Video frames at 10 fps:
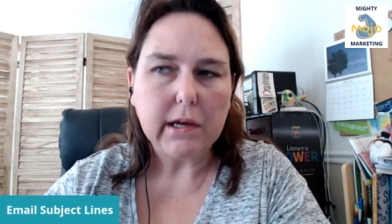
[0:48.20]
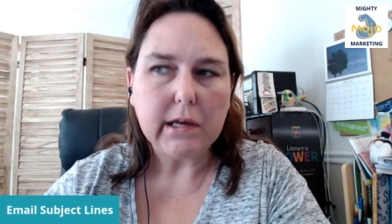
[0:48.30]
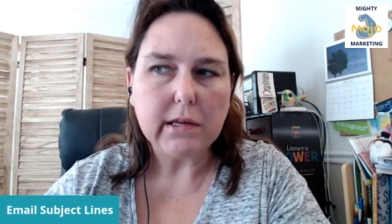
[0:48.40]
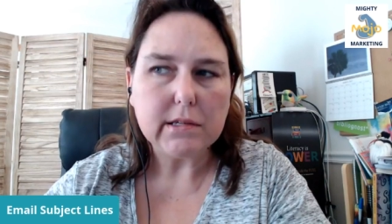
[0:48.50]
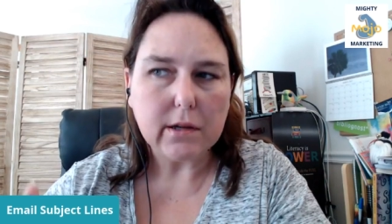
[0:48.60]

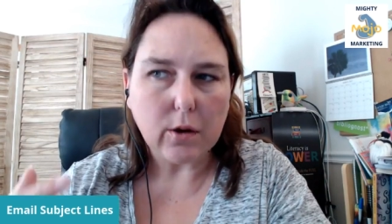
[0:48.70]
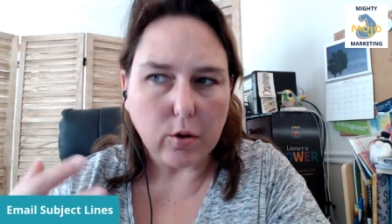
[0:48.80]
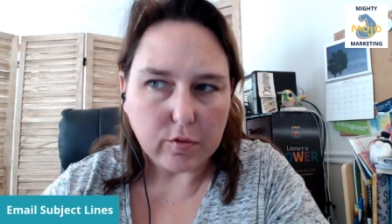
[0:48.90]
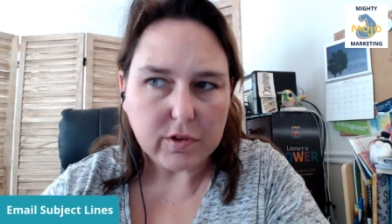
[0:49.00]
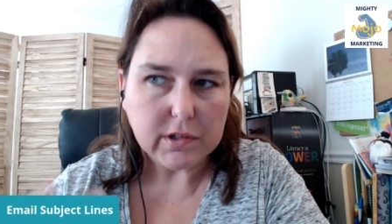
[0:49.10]
is that
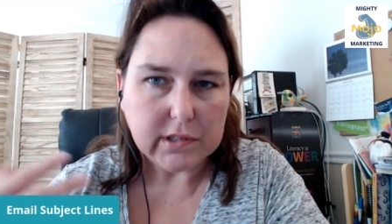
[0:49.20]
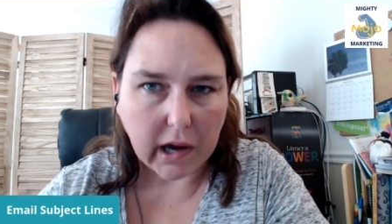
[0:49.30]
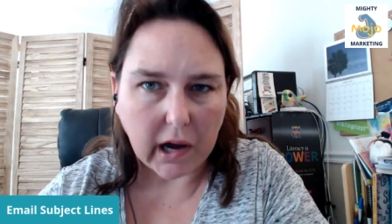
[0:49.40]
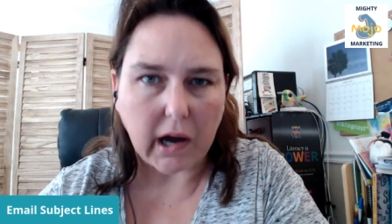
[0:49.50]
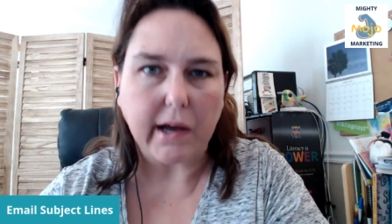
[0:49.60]
over
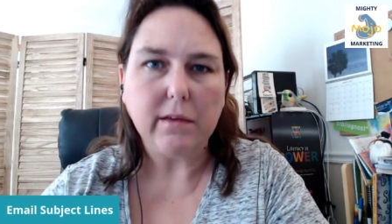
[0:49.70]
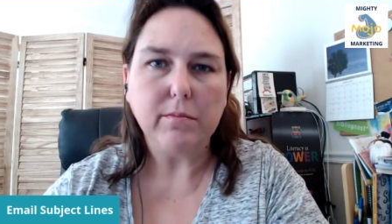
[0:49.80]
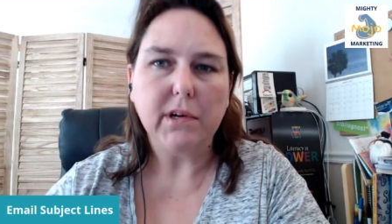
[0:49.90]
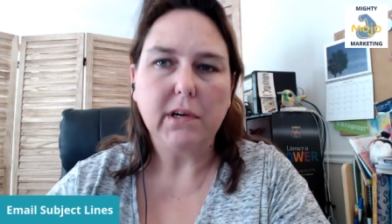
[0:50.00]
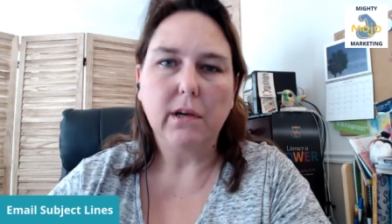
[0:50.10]

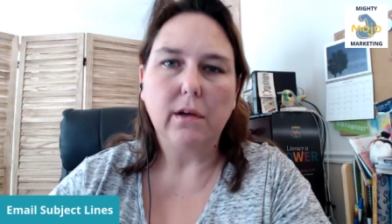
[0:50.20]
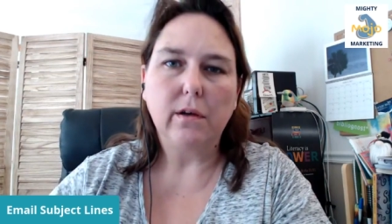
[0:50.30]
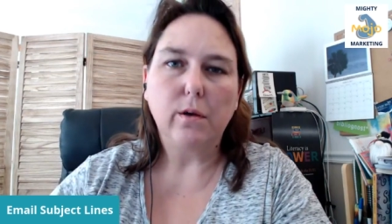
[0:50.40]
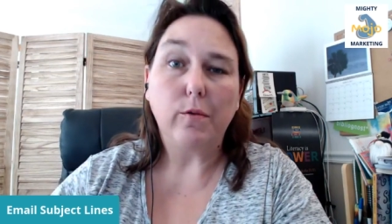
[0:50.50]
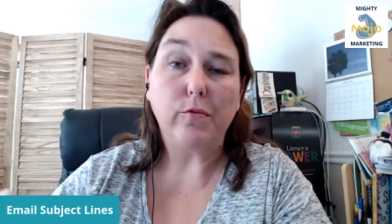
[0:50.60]
time,
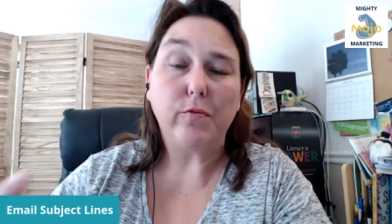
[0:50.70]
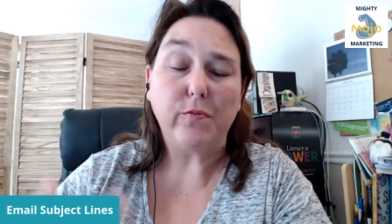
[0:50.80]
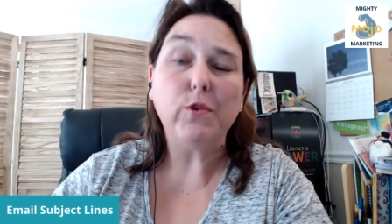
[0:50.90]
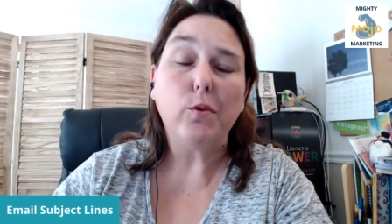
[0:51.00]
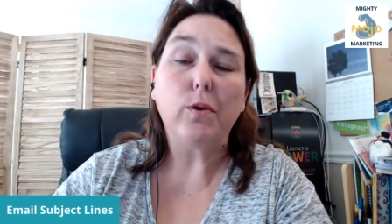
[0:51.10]

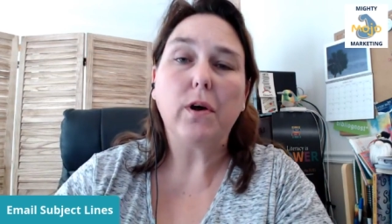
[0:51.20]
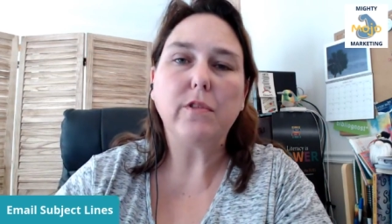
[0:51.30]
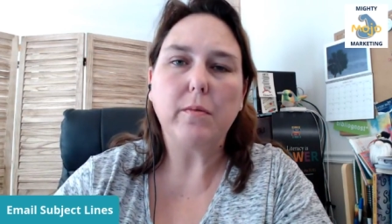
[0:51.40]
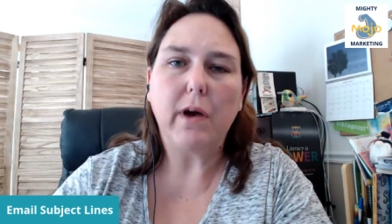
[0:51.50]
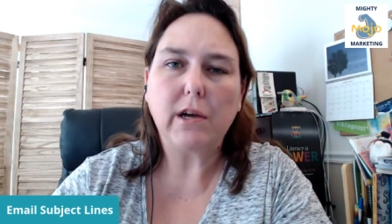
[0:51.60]
fewer of
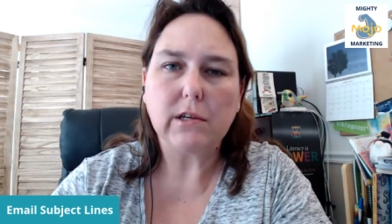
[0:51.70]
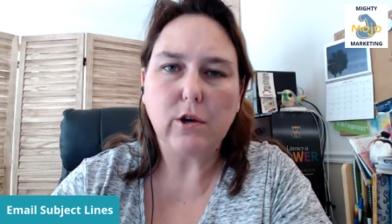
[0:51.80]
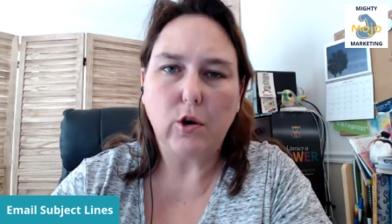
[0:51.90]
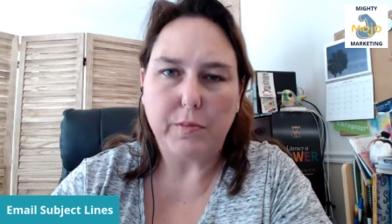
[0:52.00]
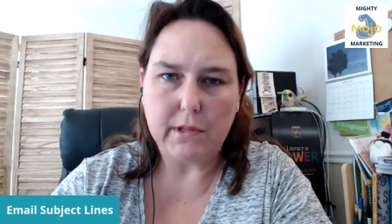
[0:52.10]
them actually
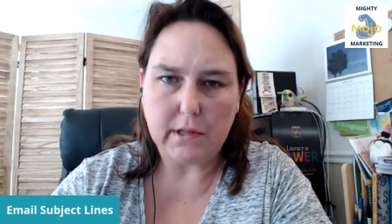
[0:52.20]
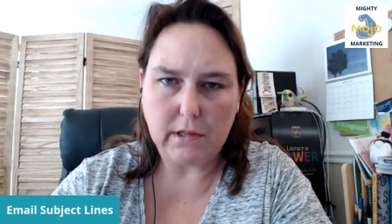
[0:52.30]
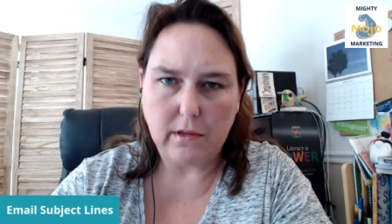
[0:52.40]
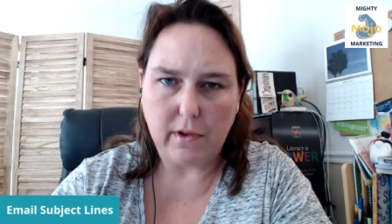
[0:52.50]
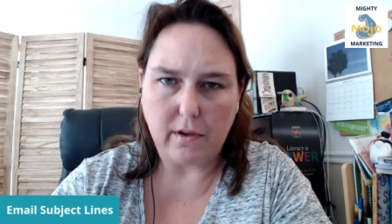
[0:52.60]
open the
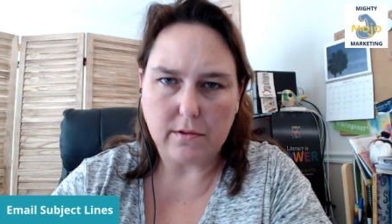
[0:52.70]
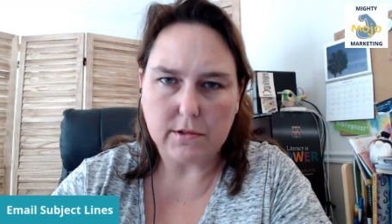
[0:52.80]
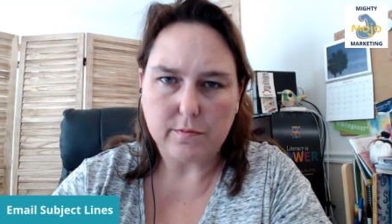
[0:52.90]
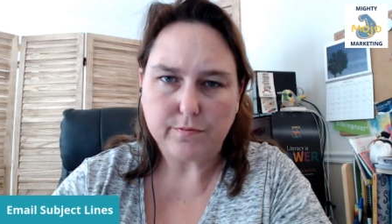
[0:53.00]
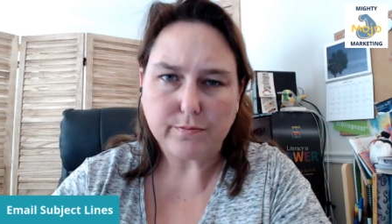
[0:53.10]
emails.